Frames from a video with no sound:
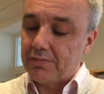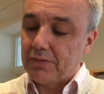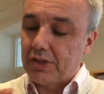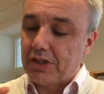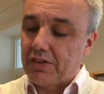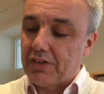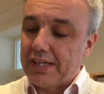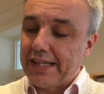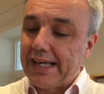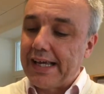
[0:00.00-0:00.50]

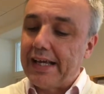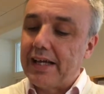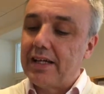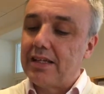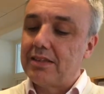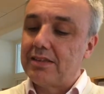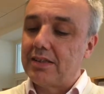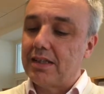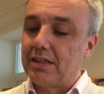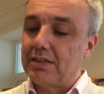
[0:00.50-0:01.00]

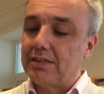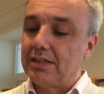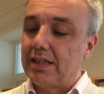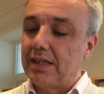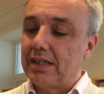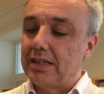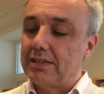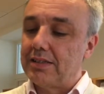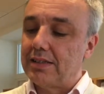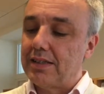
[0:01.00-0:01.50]
create
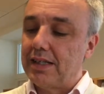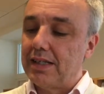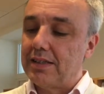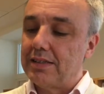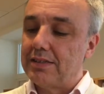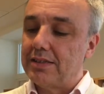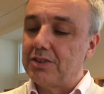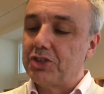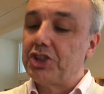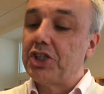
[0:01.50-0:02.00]

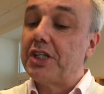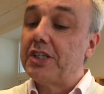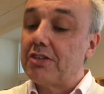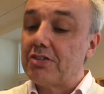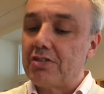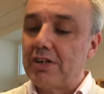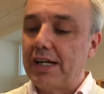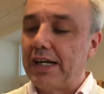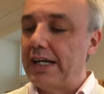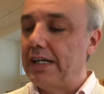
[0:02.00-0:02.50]
and
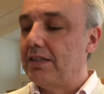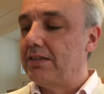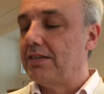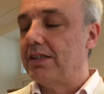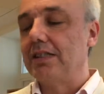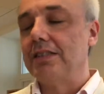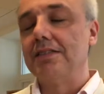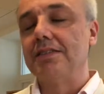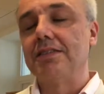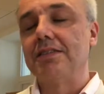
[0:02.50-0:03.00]
generate
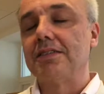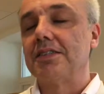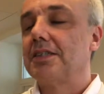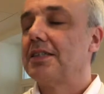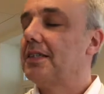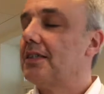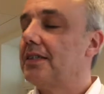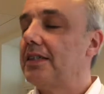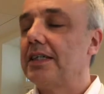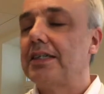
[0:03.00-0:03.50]
and
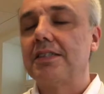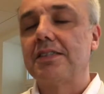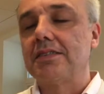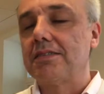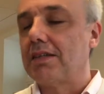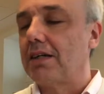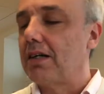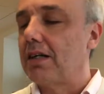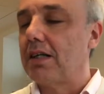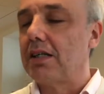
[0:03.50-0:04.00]

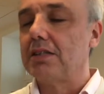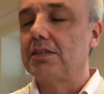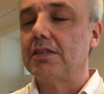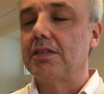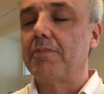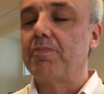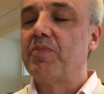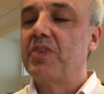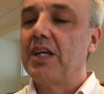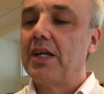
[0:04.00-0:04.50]

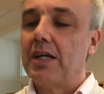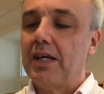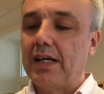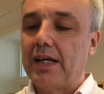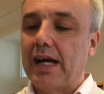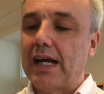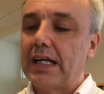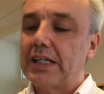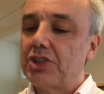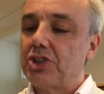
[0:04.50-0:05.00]
kickstart
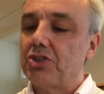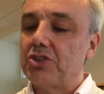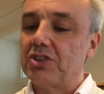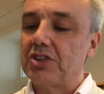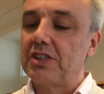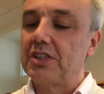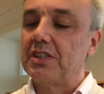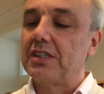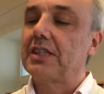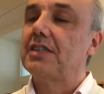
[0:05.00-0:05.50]

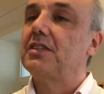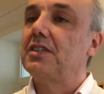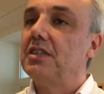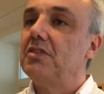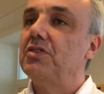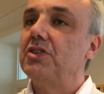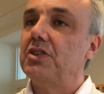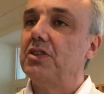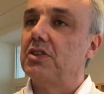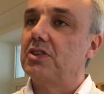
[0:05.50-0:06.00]
actions and
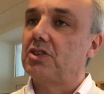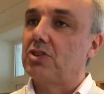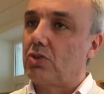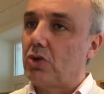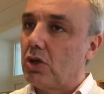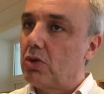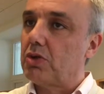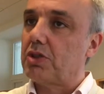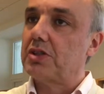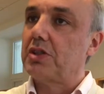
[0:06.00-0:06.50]
activities to
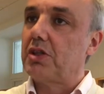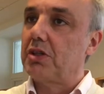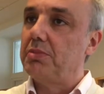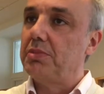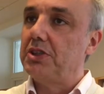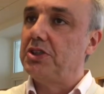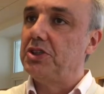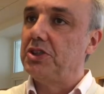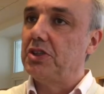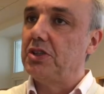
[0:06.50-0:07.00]
lower their
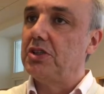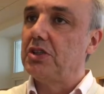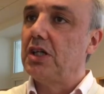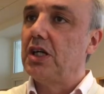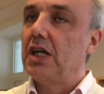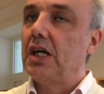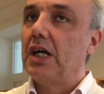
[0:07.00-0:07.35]
emission,